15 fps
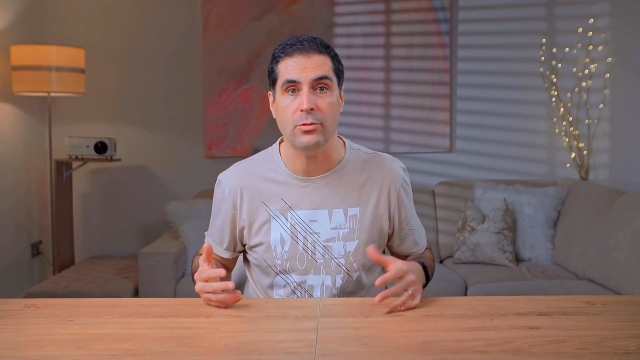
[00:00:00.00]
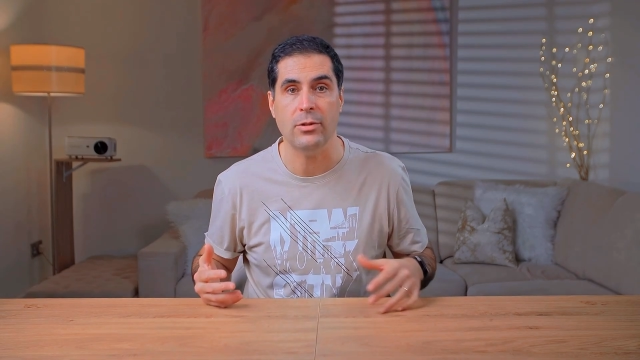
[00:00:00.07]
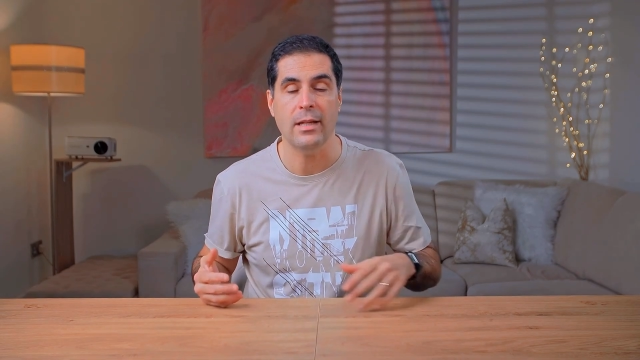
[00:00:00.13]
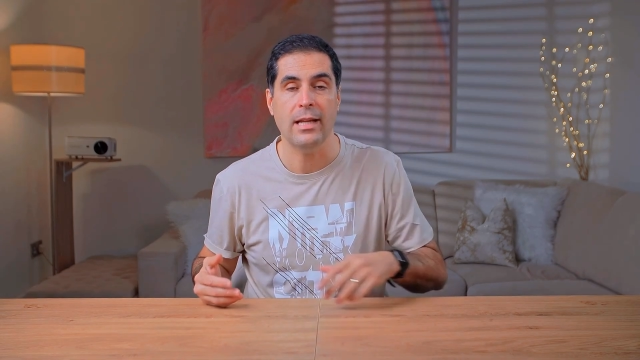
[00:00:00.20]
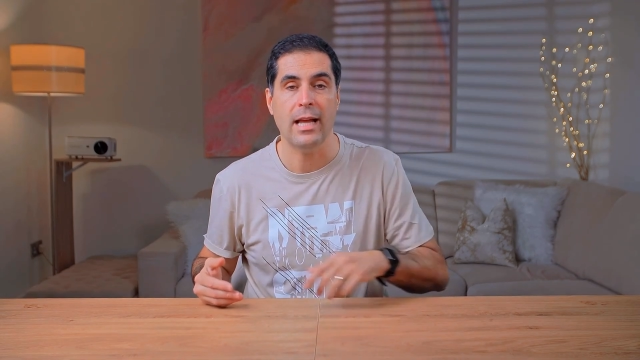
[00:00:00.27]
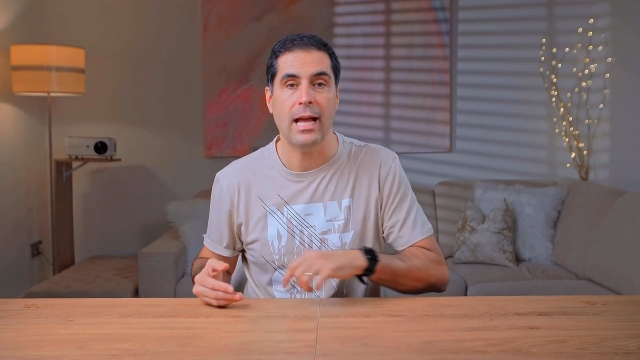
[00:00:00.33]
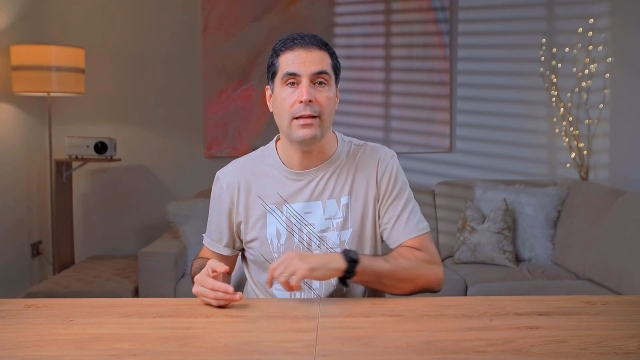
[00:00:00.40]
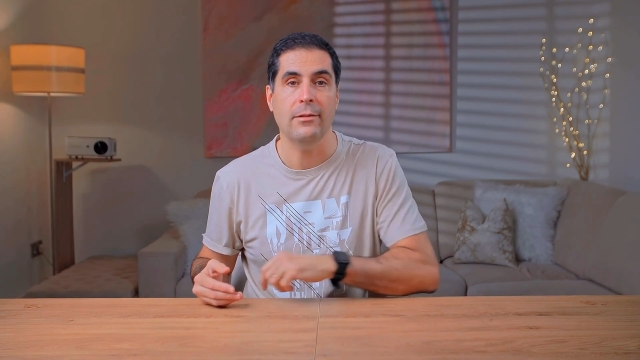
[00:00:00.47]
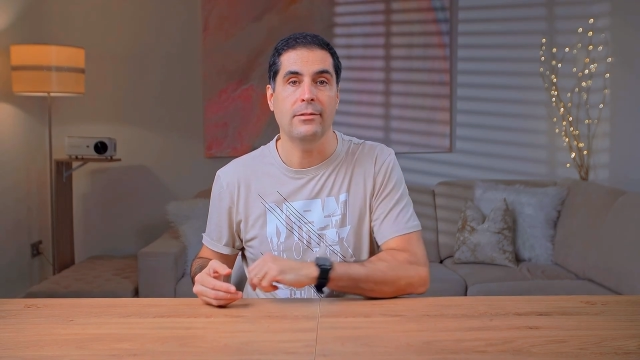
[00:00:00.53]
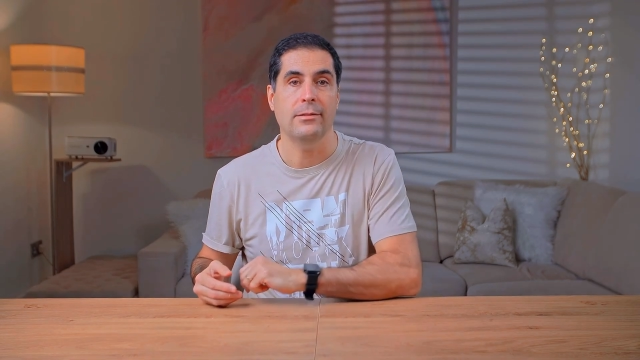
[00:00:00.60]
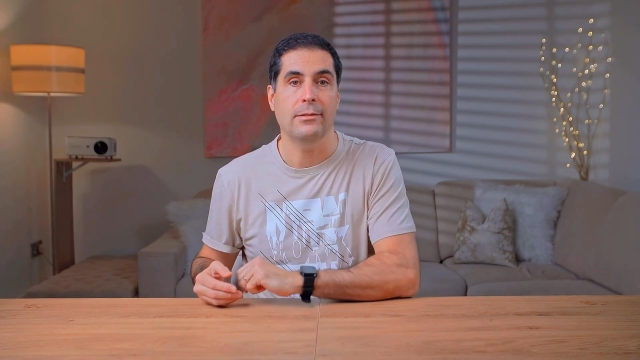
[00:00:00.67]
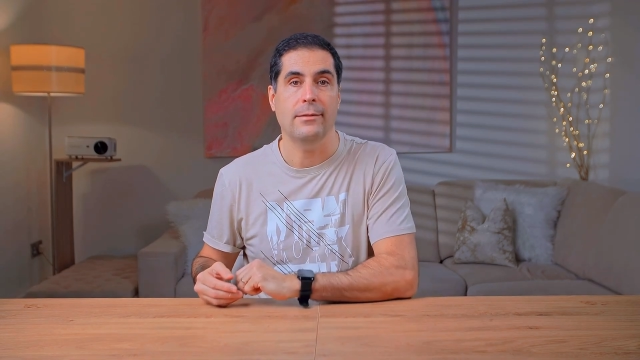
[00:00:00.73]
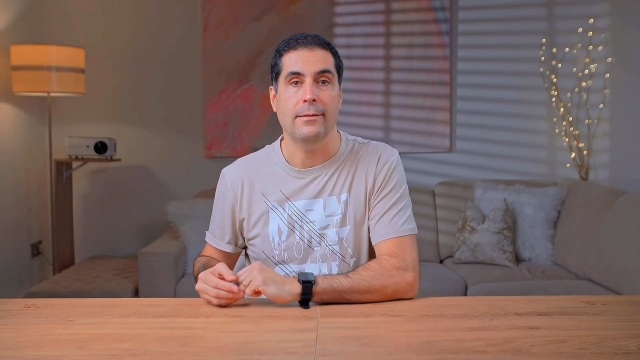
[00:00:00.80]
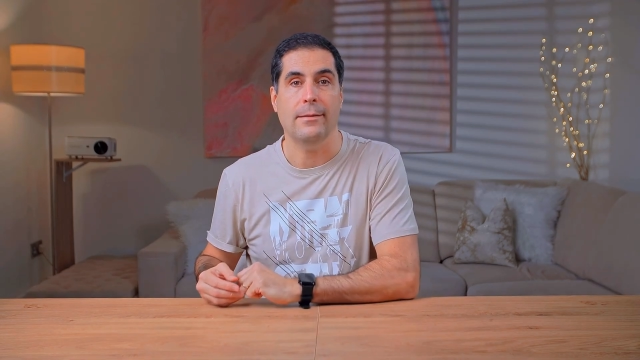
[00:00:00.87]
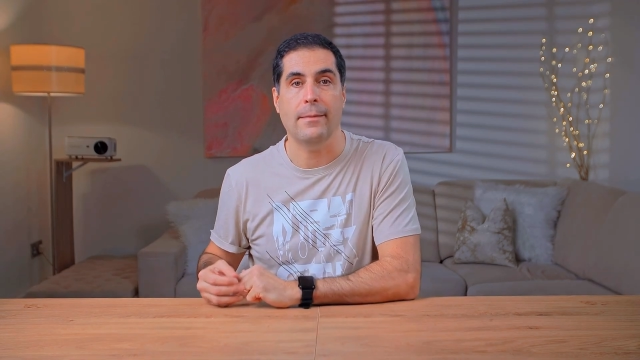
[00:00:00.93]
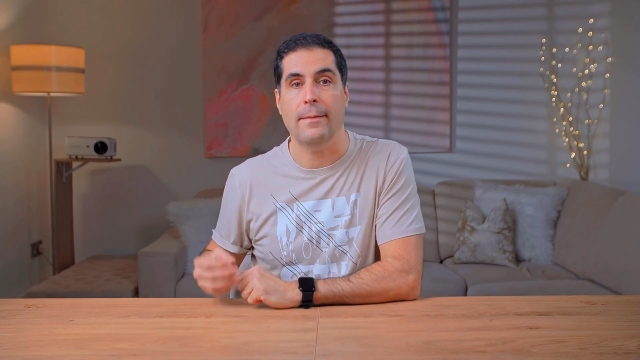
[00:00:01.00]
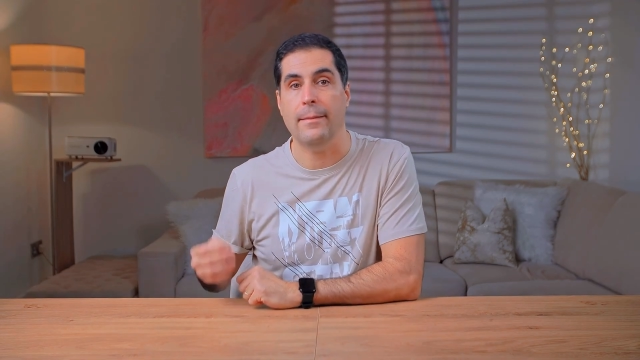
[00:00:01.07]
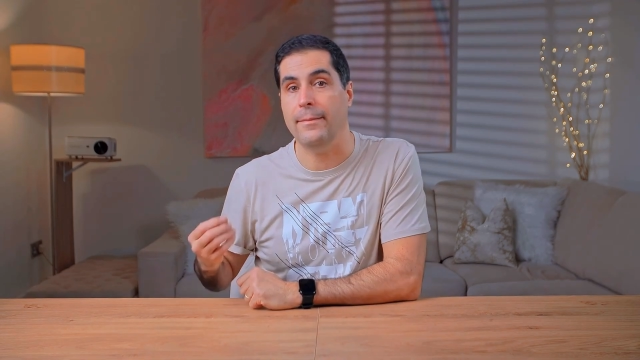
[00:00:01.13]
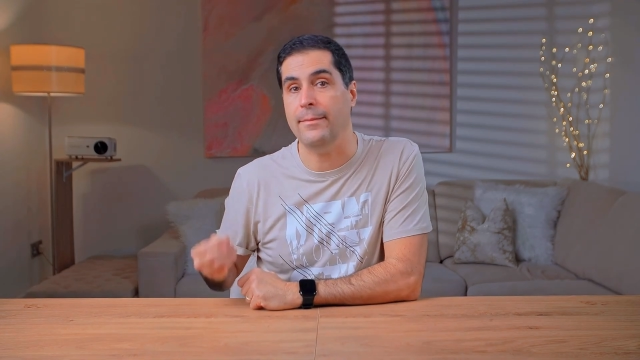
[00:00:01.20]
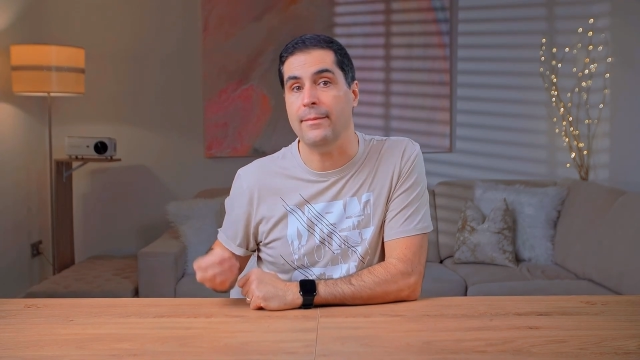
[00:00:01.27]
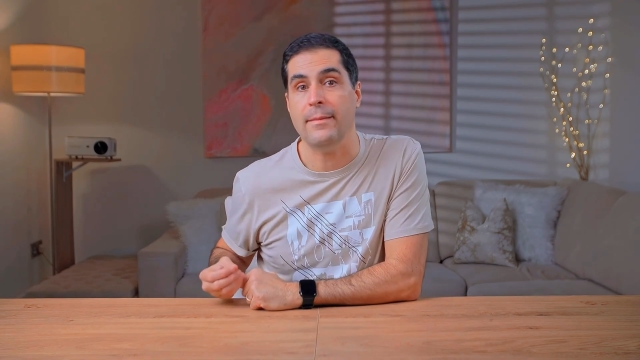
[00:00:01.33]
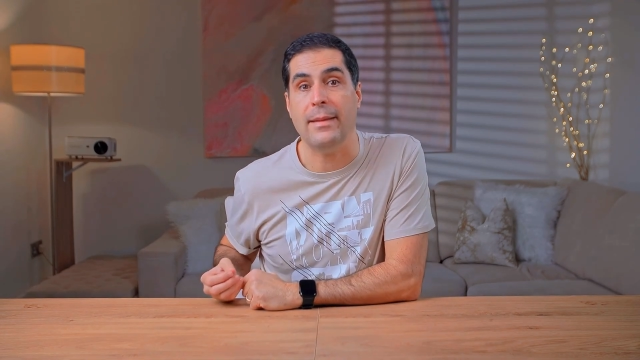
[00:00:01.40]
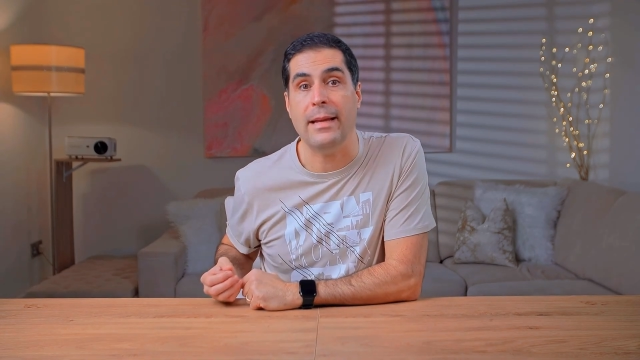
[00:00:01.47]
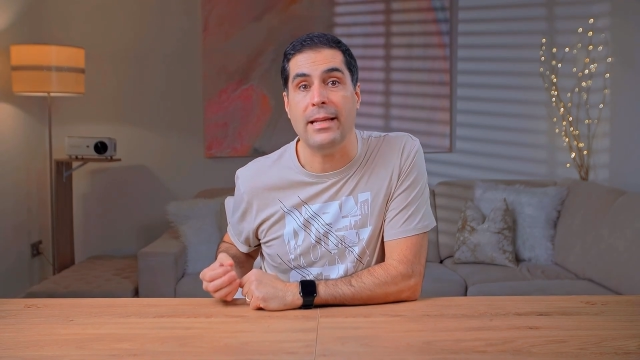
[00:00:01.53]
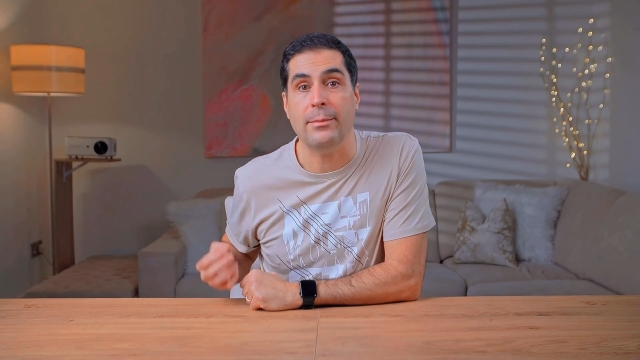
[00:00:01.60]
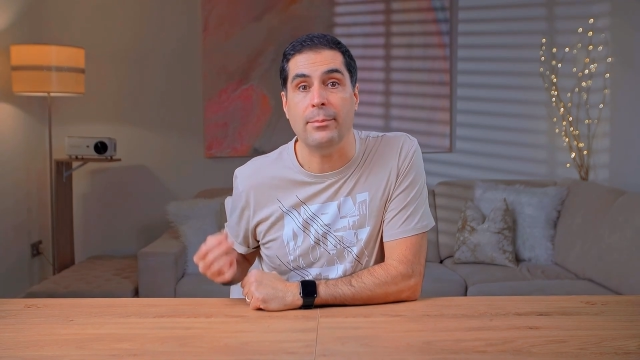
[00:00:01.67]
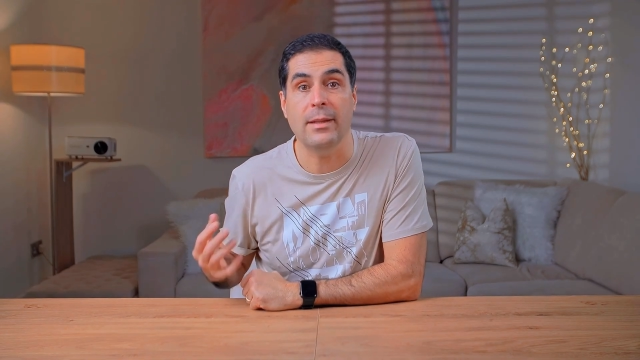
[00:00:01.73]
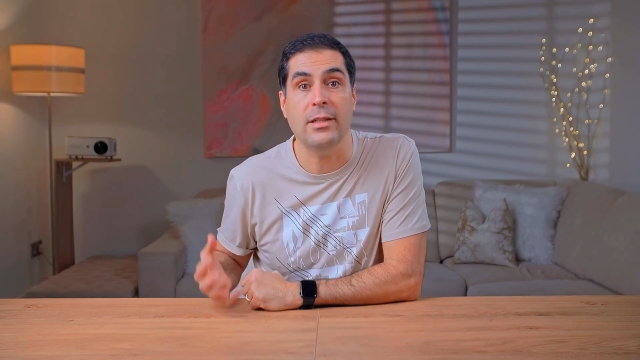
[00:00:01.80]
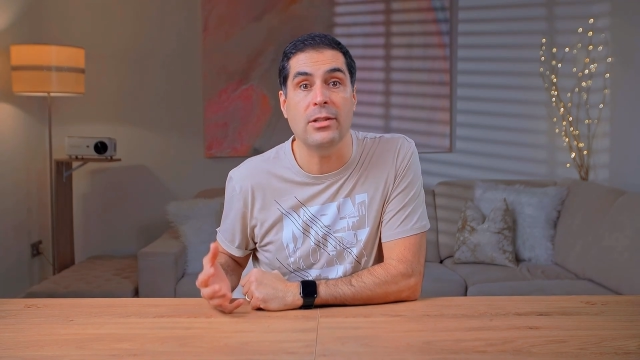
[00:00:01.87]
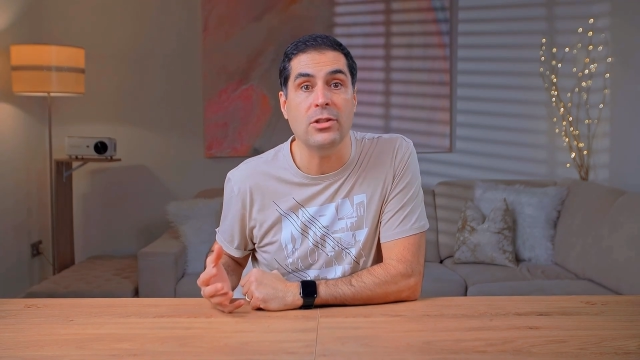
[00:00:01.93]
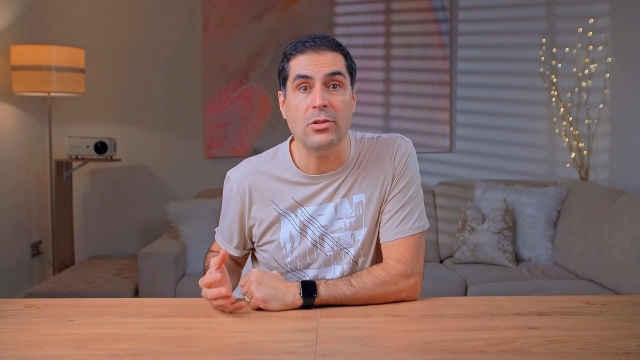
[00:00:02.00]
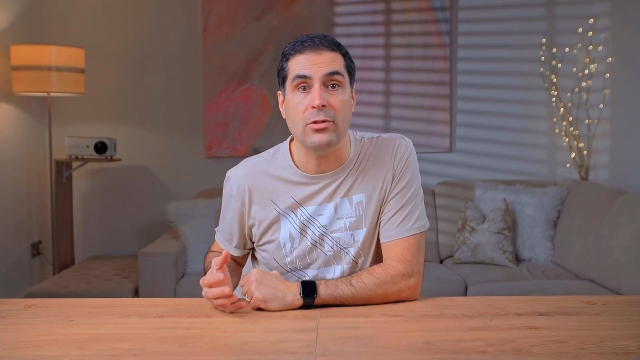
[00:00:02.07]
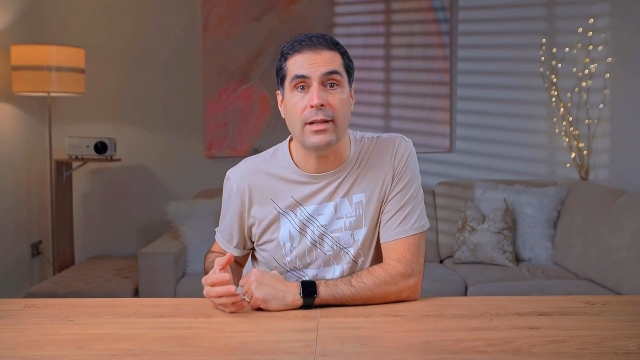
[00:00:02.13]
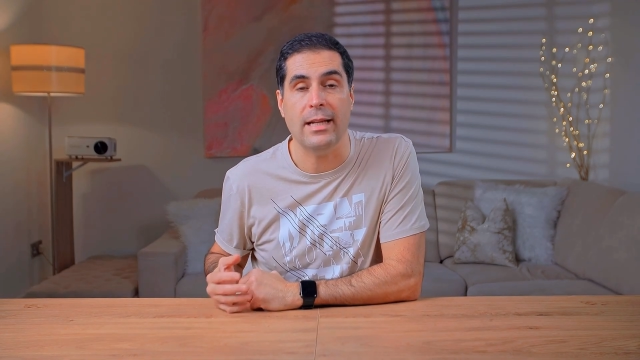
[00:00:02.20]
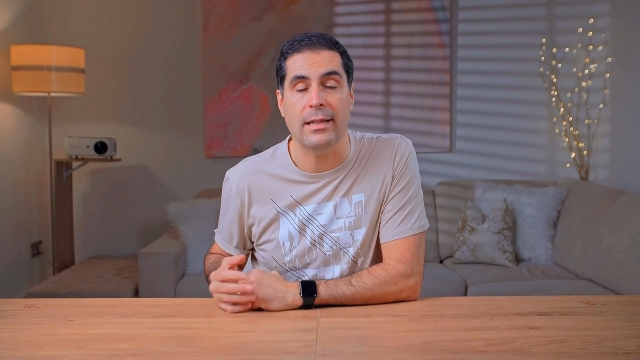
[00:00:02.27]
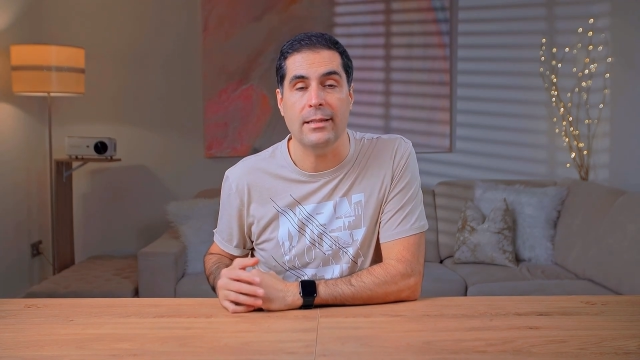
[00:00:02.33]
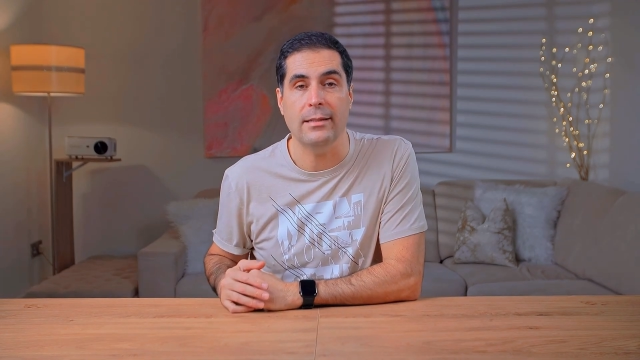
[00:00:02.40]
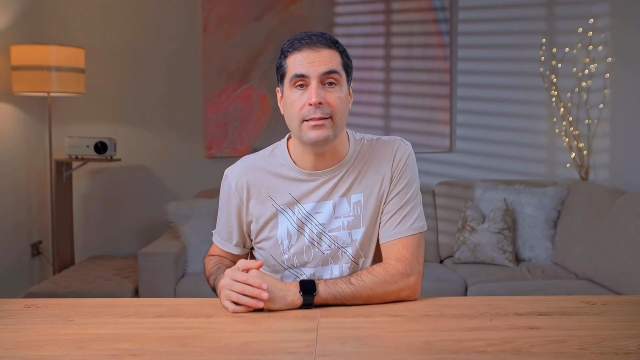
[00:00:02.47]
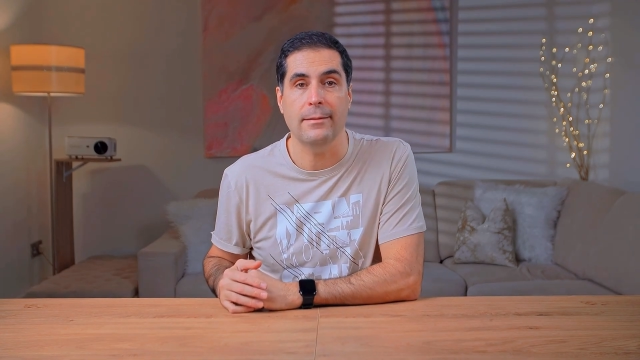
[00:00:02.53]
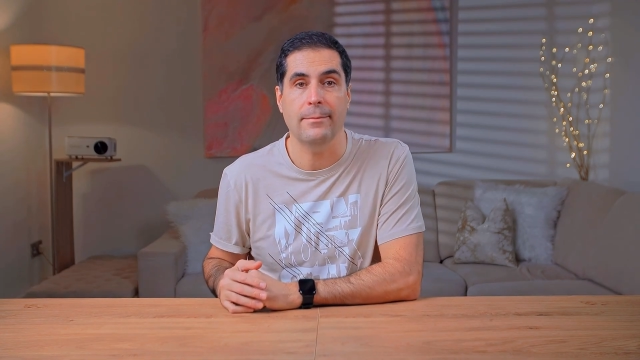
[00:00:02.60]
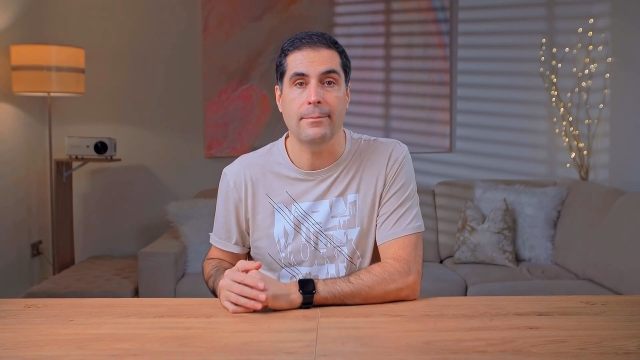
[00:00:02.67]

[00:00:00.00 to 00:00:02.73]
we're gonna have the speech created.